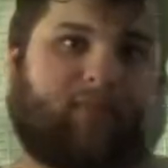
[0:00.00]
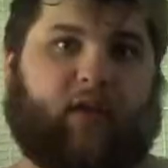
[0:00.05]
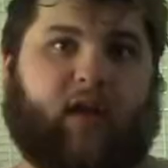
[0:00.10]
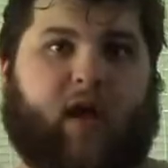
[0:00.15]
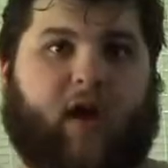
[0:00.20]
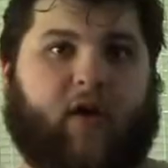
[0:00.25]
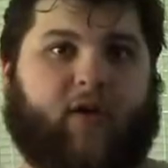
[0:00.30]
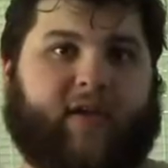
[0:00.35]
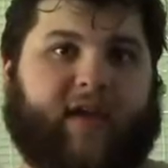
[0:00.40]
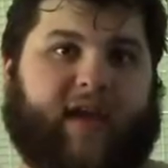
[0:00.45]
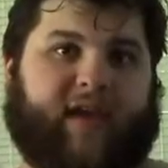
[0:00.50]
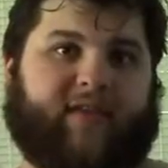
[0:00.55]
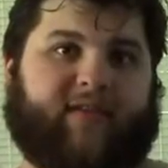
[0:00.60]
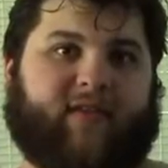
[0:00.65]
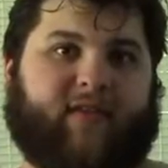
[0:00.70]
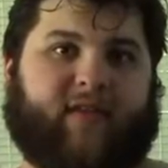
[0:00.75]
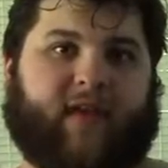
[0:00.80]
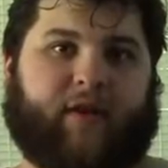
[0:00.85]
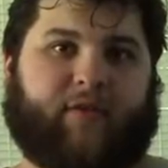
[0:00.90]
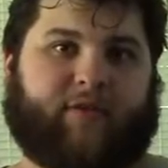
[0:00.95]
Okay,
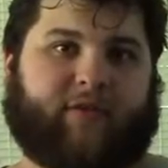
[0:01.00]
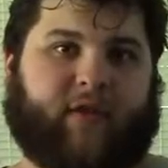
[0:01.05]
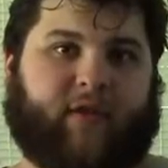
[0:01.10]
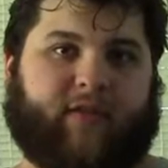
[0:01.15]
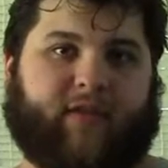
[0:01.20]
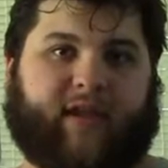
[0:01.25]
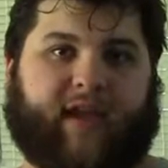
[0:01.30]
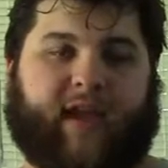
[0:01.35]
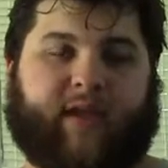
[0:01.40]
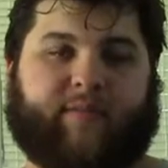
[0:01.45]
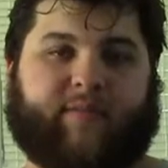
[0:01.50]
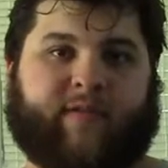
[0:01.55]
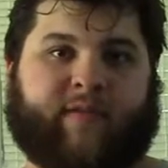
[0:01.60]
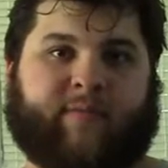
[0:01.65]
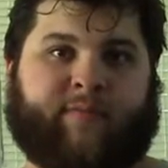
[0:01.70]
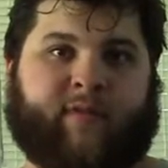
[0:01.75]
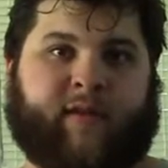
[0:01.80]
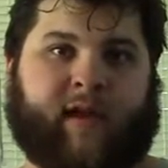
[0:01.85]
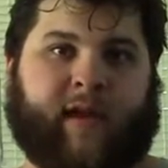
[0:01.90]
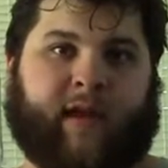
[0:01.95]
so that was all the games i
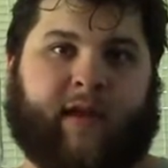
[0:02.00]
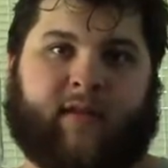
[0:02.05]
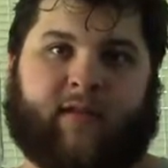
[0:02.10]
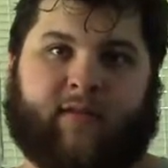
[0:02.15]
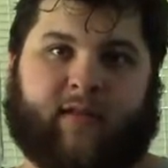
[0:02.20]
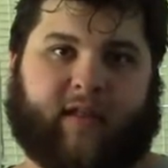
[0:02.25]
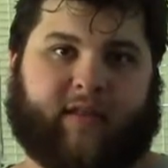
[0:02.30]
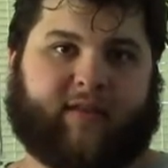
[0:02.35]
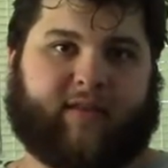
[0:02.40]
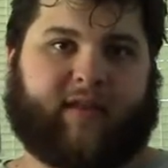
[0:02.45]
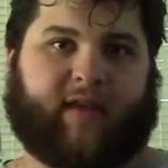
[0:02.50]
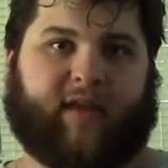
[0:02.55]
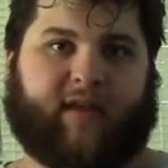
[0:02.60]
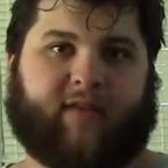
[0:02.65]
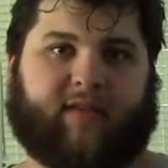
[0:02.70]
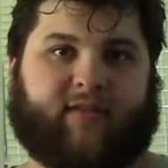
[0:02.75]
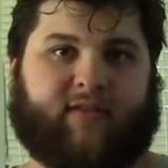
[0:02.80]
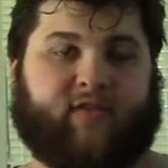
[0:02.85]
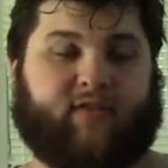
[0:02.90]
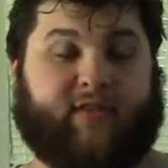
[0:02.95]
played. Let's get
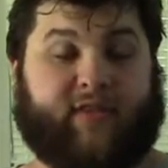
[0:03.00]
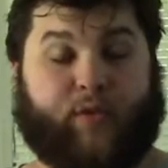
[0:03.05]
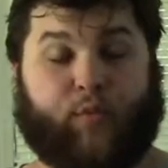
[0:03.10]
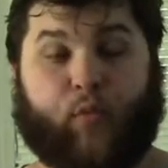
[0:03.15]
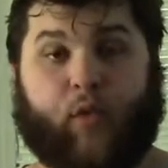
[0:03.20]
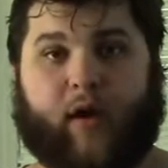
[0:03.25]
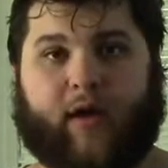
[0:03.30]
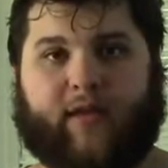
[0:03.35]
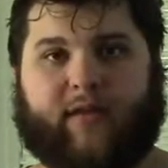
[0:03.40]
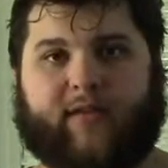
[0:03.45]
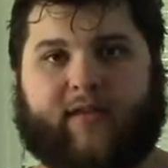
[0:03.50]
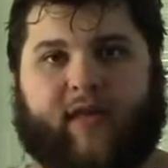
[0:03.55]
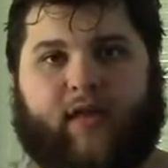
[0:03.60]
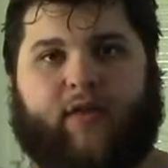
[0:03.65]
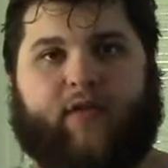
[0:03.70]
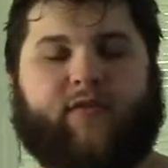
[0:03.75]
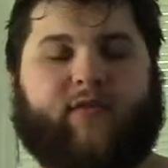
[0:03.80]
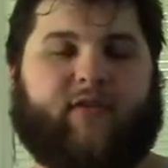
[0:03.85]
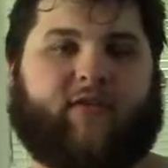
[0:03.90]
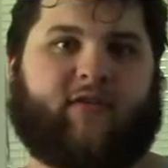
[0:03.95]
into the one
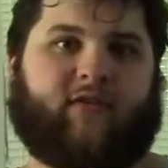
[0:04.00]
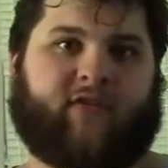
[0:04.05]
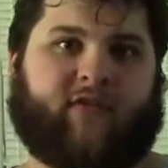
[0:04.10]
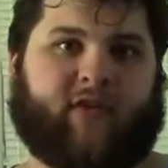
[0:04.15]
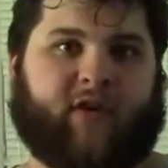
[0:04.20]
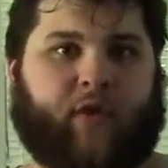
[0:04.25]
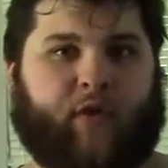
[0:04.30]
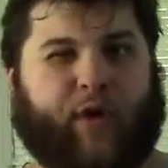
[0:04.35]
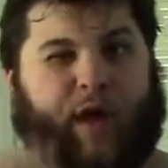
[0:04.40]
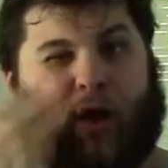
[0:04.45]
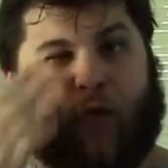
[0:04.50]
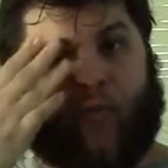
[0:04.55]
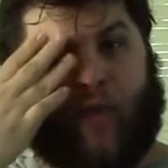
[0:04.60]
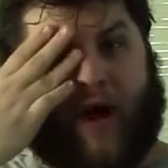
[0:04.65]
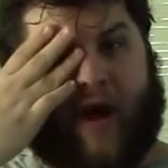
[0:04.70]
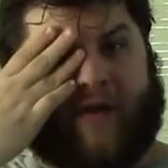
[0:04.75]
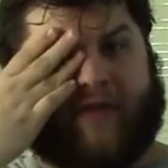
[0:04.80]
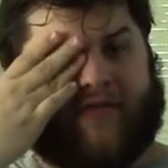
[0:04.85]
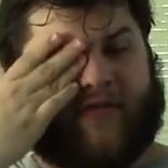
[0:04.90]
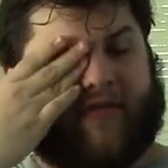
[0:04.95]
television show I
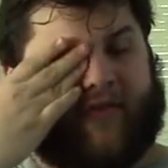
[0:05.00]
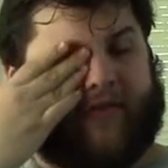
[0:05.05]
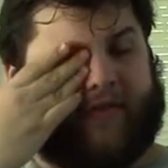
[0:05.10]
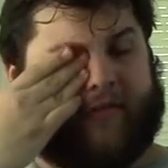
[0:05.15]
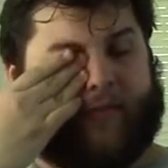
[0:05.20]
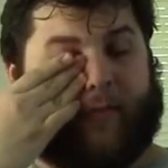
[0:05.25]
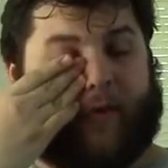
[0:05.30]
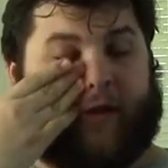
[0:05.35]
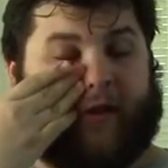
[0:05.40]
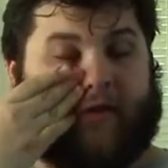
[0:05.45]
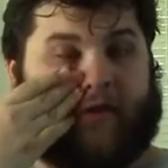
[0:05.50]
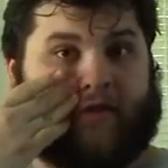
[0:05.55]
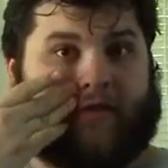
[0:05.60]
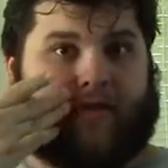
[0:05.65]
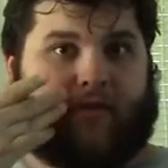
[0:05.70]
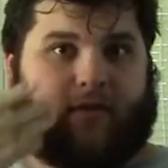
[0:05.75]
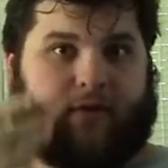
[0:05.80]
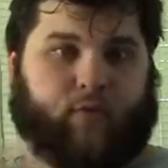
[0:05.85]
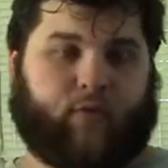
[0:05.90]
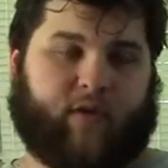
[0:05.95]
watched this
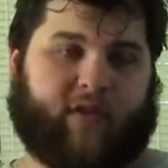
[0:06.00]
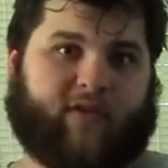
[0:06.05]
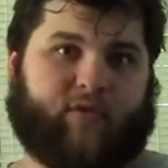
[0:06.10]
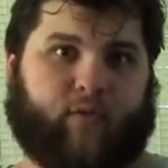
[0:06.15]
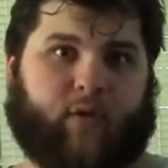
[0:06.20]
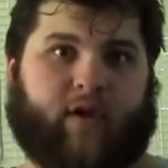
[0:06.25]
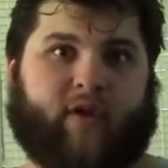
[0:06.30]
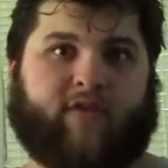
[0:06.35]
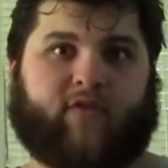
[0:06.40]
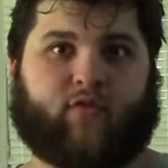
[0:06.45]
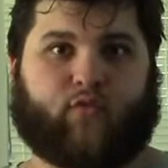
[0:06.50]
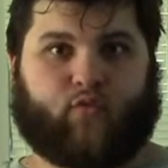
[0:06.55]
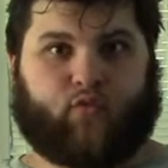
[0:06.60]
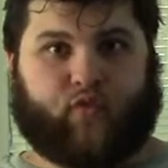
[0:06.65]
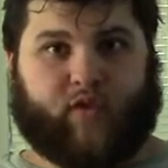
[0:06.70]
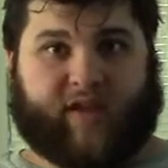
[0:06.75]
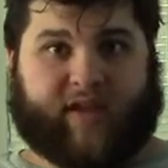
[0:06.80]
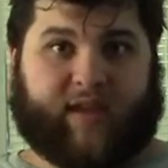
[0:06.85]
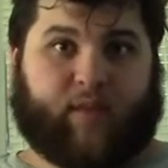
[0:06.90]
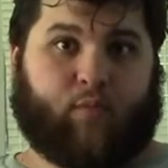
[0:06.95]
month, which was
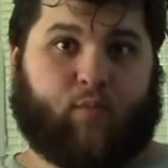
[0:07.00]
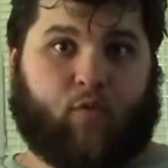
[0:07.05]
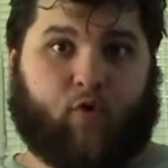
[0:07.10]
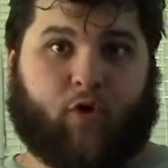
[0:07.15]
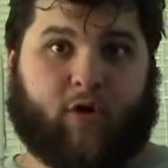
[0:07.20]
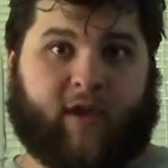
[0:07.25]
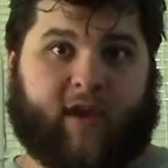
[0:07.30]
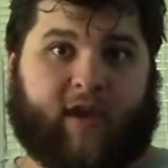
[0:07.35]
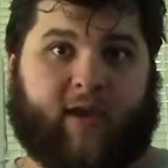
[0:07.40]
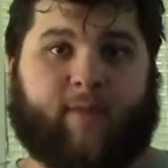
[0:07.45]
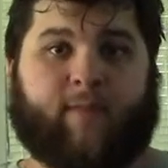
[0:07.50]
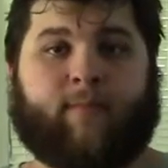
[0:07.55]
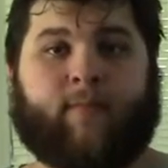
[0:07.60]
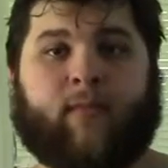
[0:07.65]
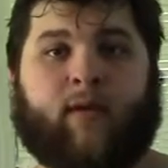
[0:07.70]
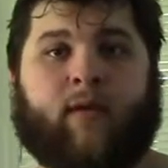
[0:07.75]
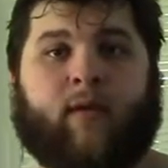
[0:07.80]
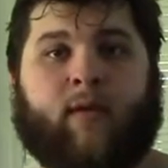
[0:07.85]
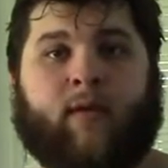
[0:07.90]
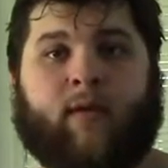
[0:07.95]
Rick and Morty.
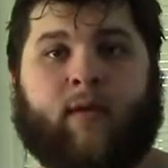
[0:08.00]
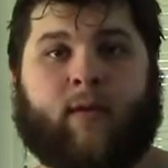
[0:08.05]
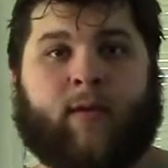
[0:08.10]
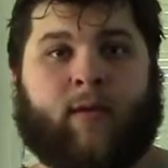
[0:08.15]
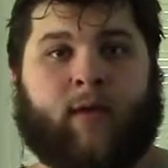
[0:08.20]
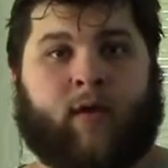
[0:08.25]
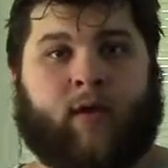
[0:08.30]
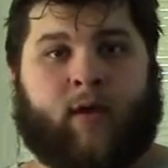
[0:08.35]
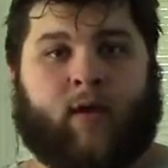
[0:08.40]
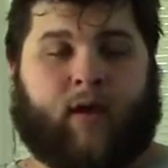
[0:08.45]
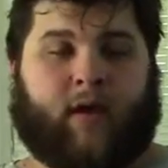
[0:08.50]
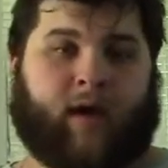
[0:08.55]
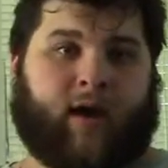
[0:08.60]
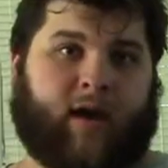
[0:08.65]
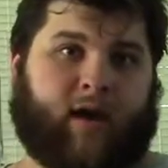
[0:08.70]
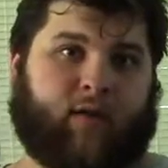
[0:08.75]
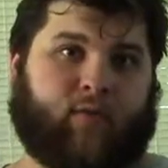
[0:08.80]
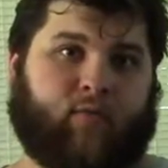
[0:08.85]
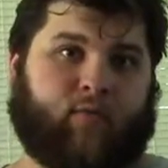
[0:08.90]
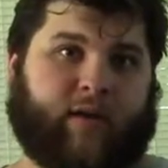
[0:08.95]

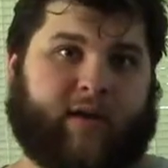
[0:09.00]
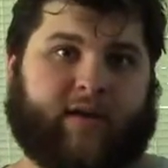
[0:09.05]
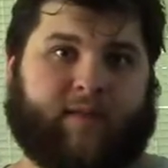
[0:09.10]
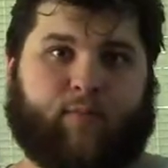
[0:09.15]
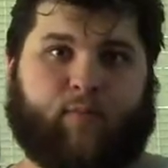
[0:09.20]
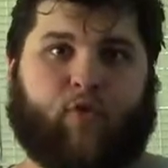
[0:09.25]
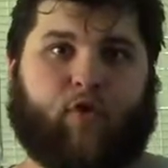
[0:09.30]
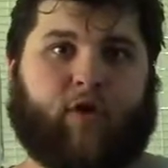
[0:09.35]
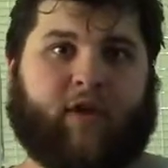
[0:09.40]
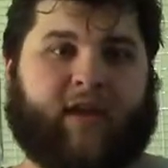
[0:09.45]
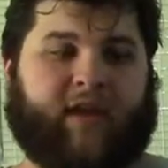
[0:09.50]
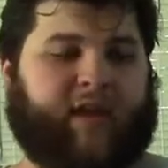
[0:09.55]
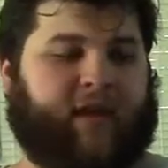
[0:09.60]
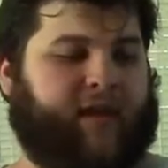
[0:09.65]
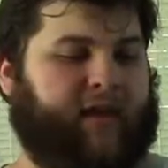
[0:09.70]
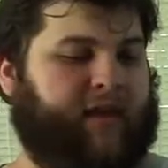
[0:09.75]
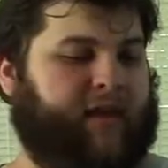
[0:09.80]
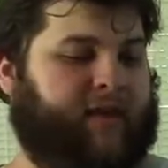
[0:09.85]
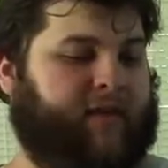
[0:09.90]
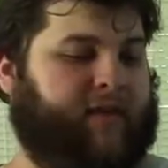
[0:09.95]
Uh, Rick and
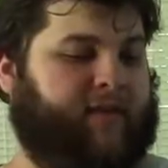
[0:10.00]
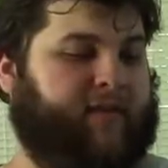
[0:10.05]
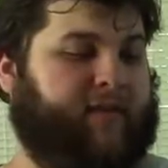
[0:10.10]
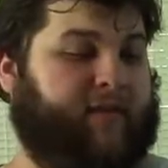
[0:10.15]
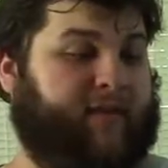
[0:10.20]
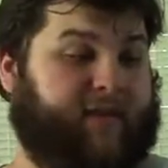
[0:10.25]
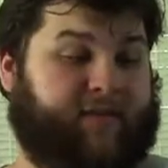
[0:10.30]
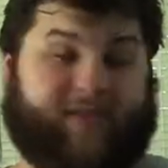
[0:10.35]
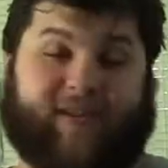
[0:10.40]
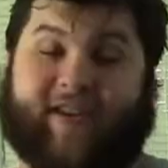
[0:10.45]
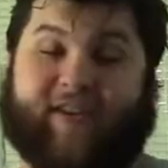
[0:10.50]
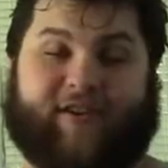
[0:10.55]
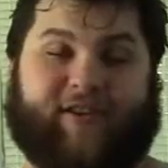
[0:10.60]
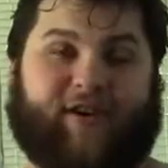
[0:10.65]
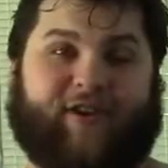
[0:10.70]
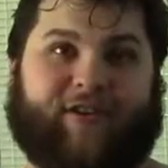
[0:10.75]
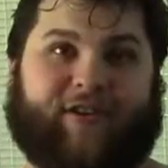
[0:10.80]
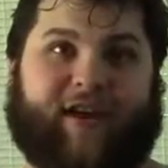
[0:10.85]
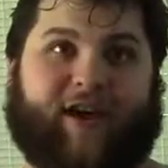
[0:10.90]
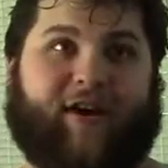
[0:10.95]
Morty is, if you
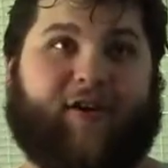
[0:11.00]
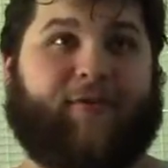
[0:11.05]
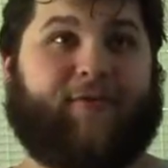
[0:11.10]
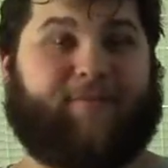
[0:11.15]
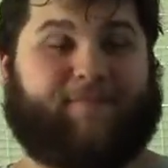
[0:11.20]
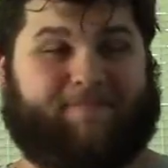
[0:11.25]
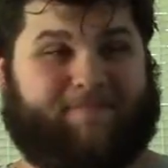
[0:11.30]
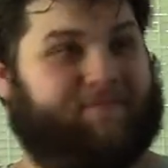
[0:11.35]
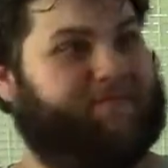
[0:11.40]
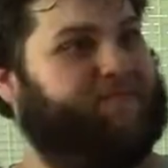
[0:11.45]
don't know,